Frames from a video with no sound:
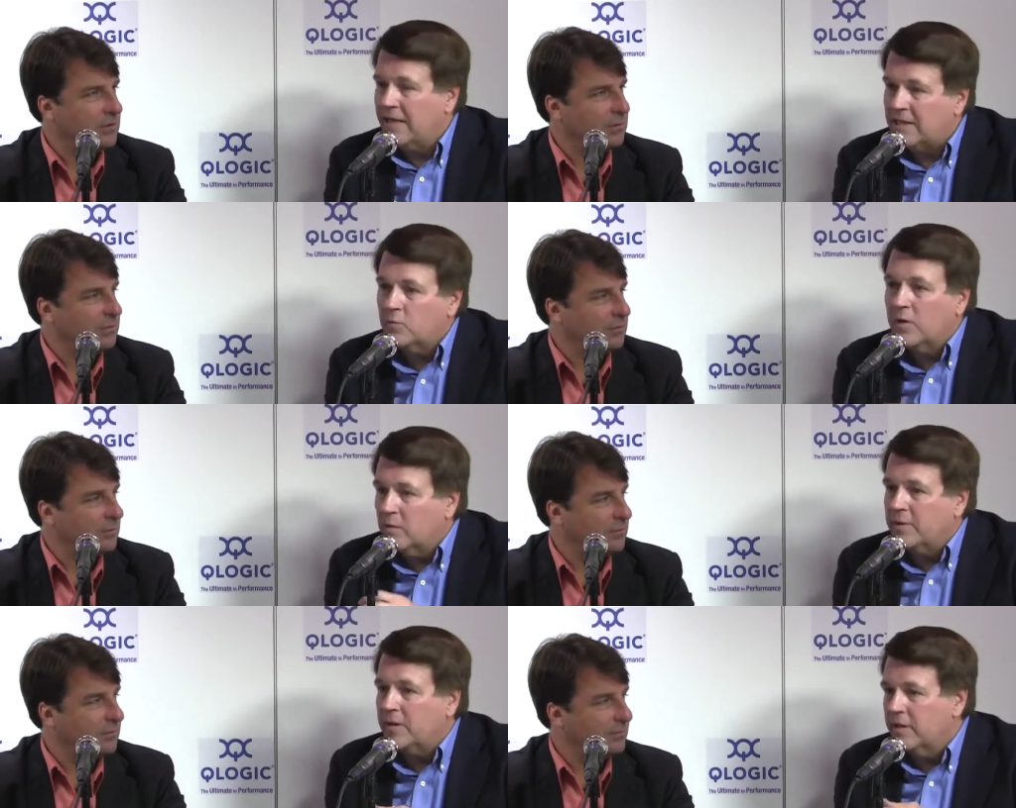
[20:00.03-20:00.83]
Speaker 1: that's one of
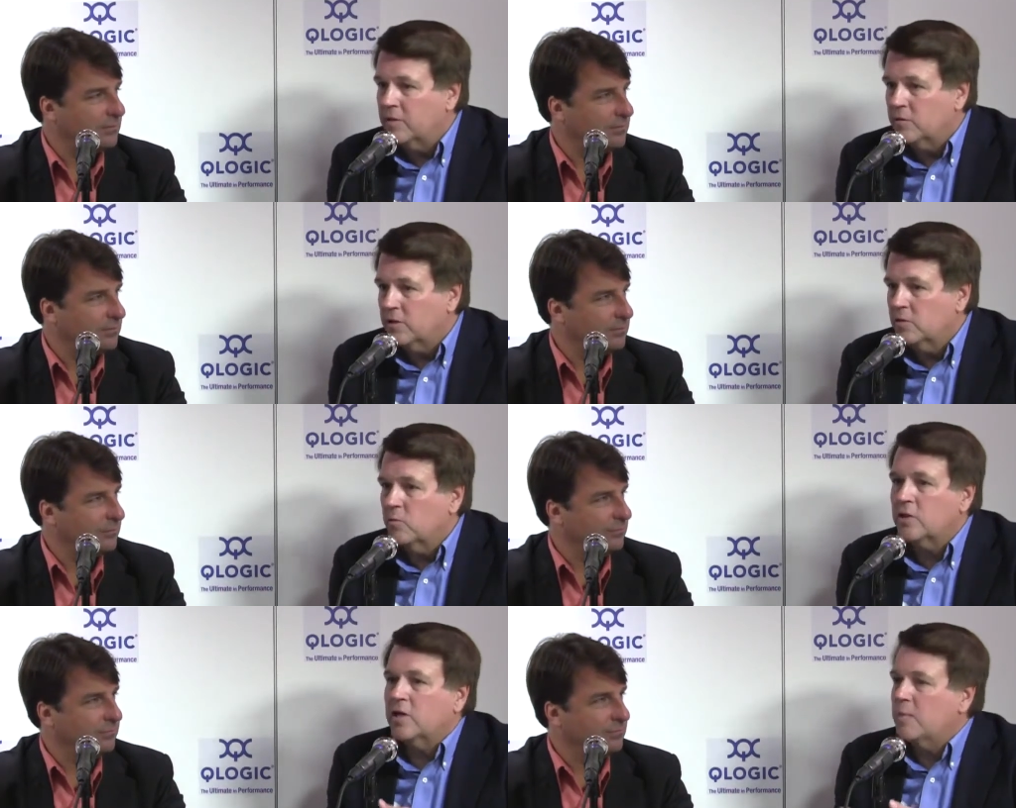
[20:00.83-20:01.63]
the big things, which is
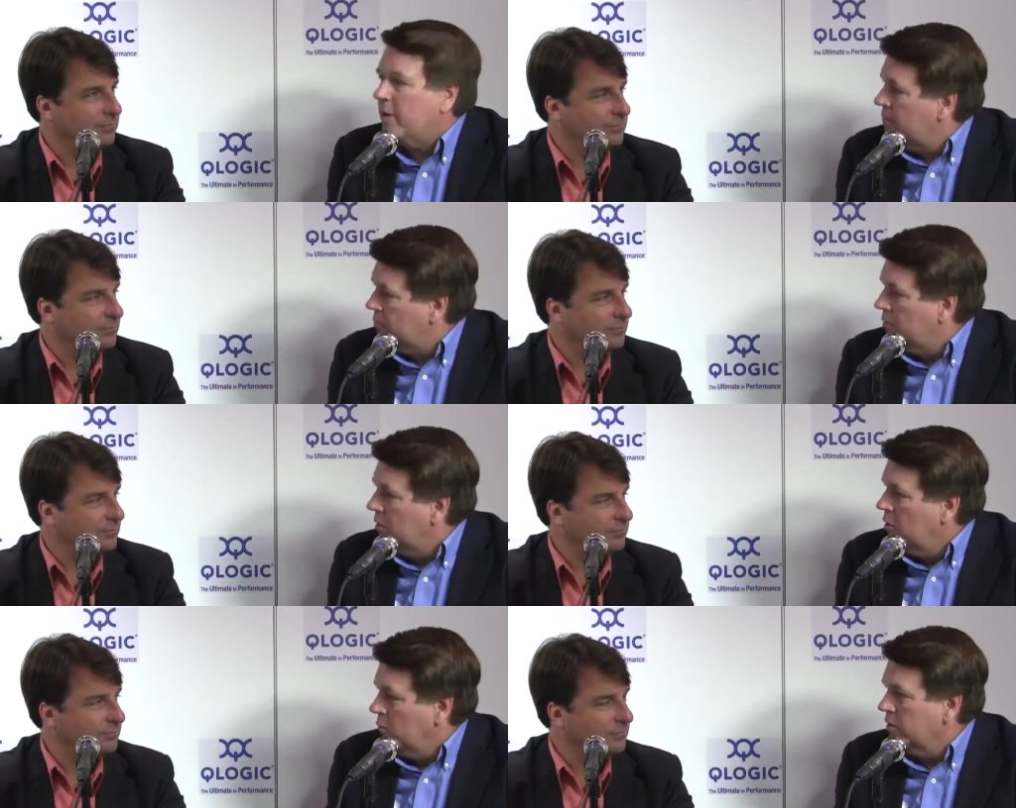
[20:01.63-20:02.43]
what should I pay for?
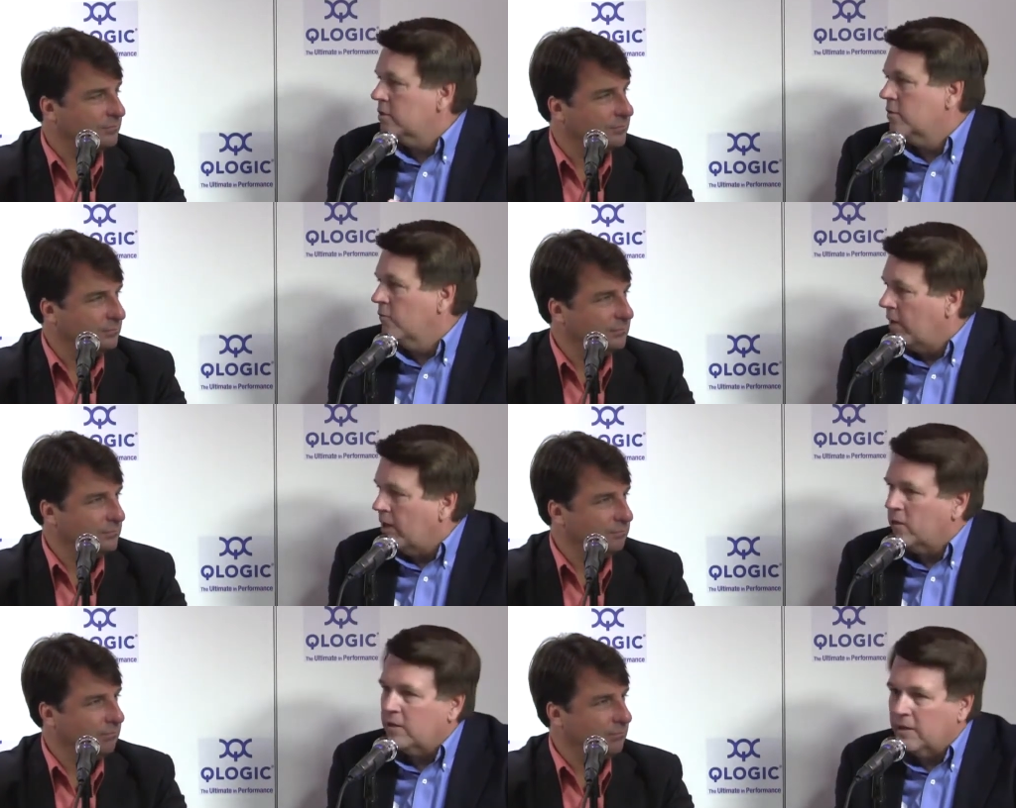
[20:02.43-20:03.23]
What's the
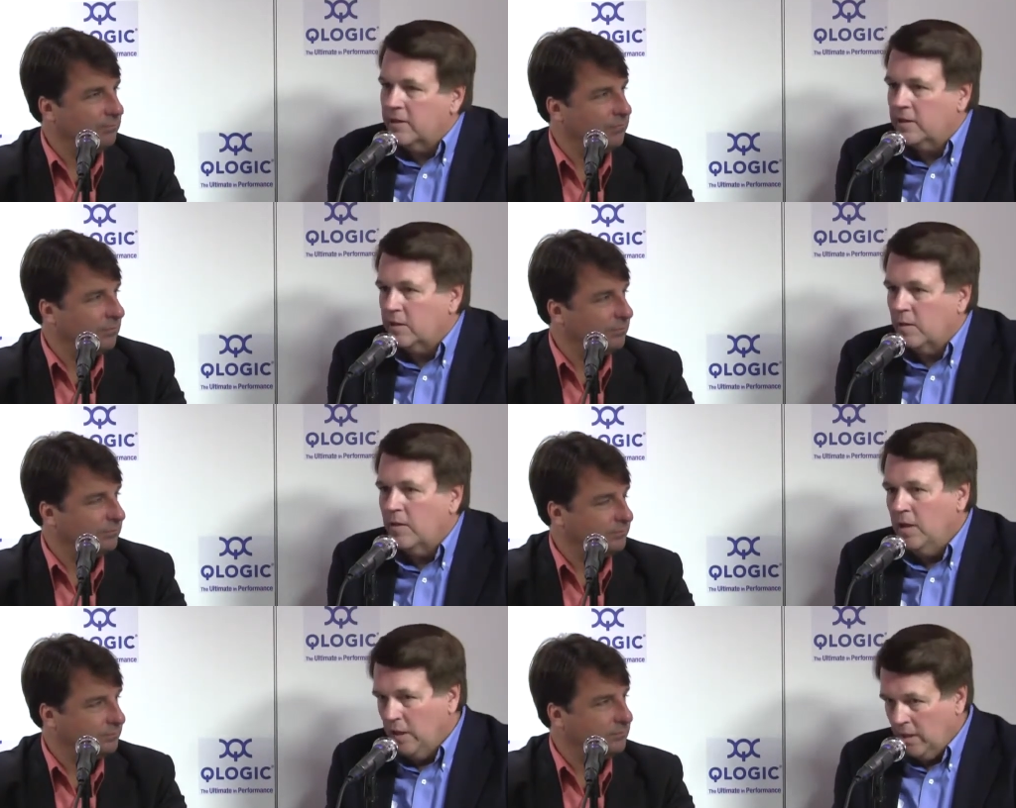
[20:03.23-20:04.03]
value? And I think the
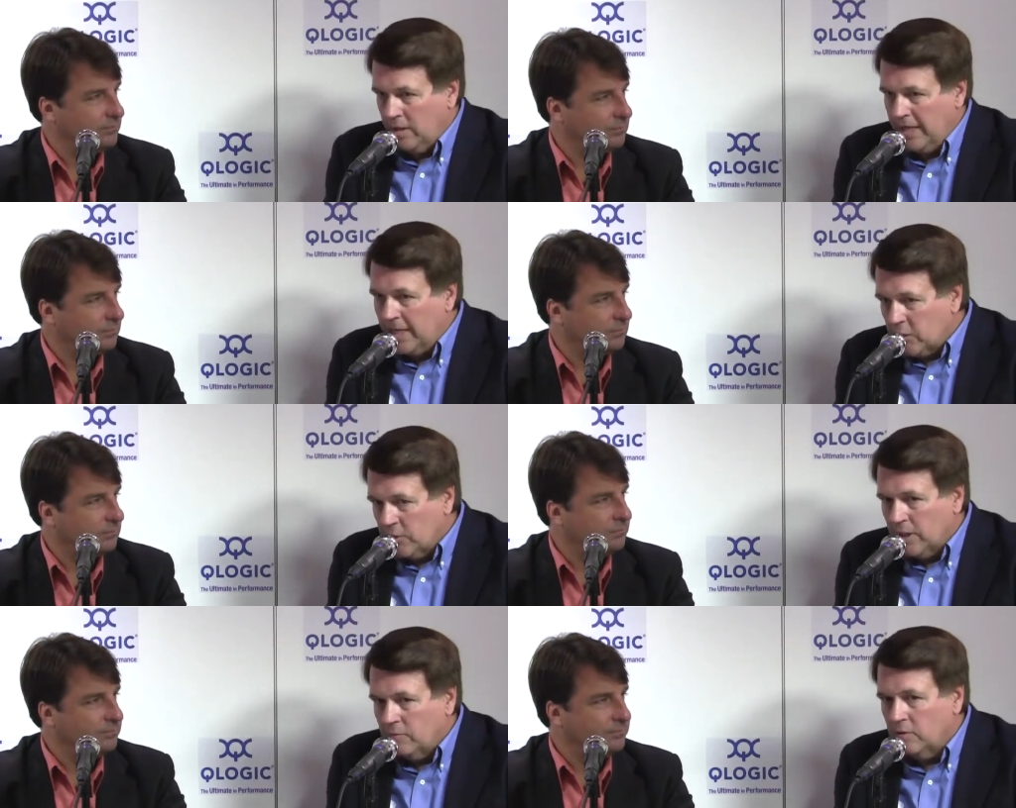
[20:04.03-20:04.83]
the
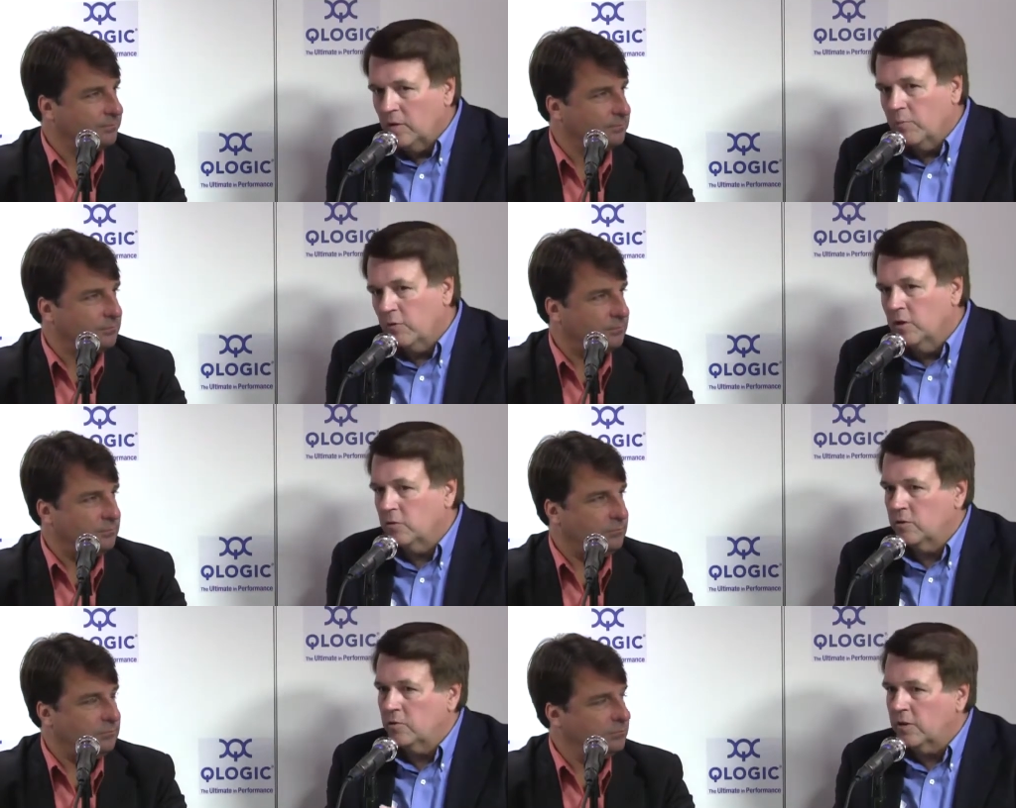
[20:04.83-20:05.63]
entry level
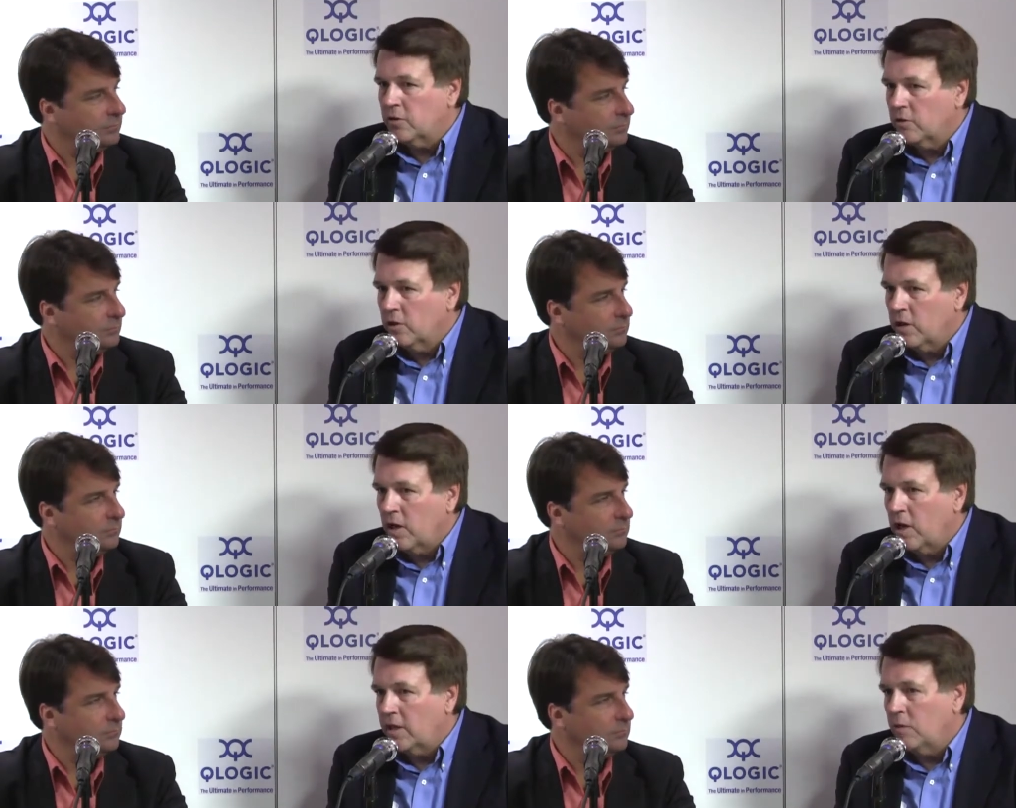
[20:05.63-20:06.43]
approach is let's turn it
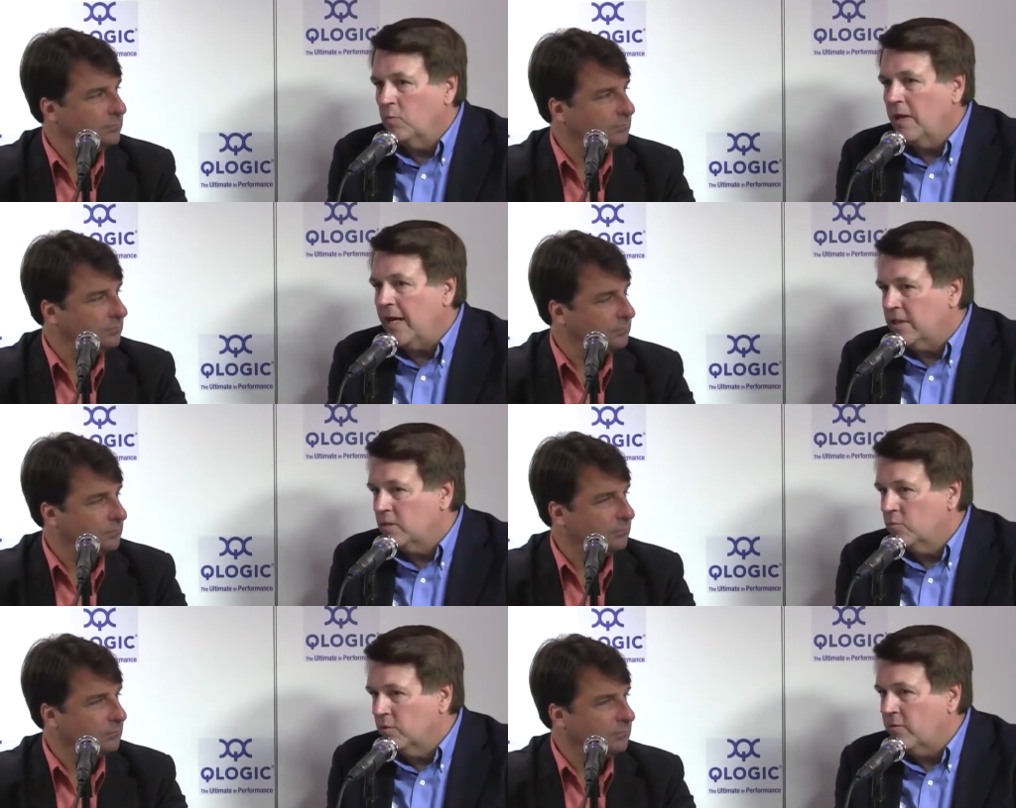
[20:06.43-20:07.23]
on, and then we'll add
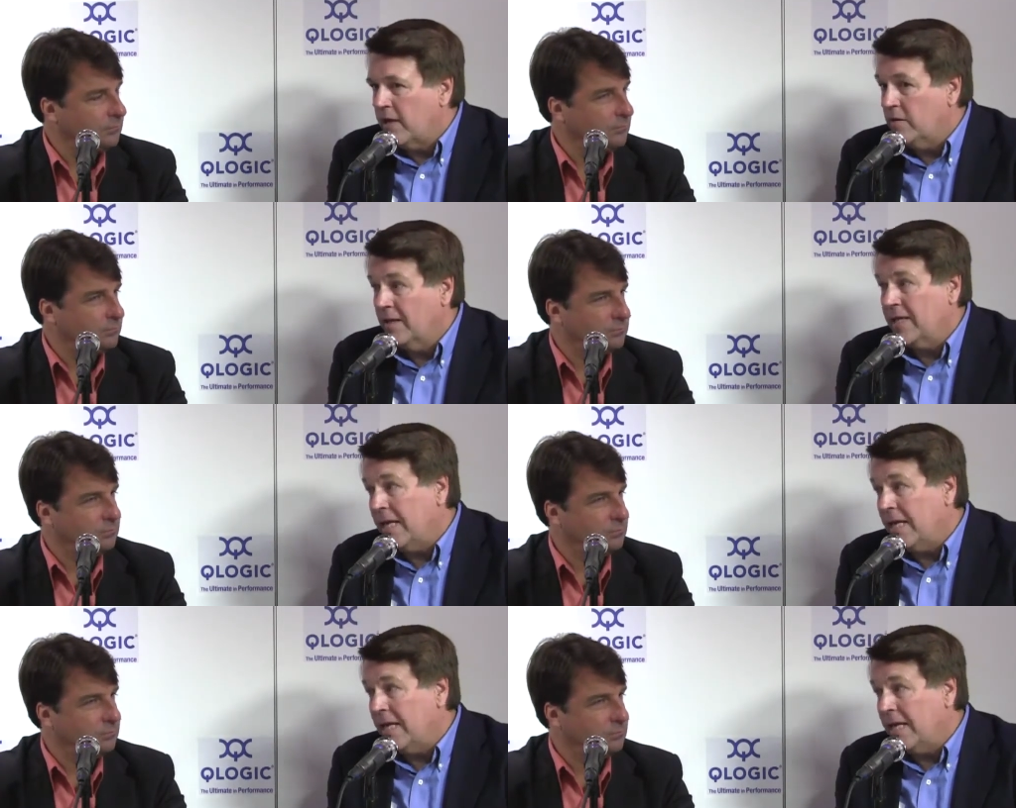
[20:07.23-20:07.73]
some real value, like